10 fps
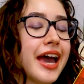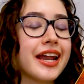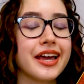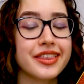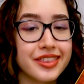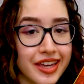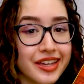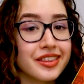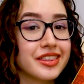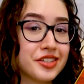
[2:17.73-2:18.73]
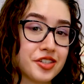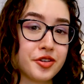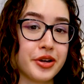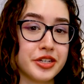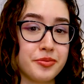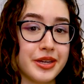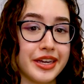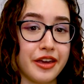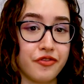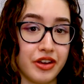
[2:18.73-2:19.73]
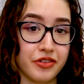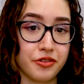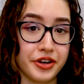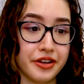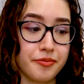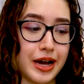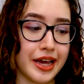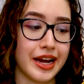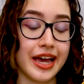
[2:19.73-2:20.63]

and I think this is going to be a favorite read of mine.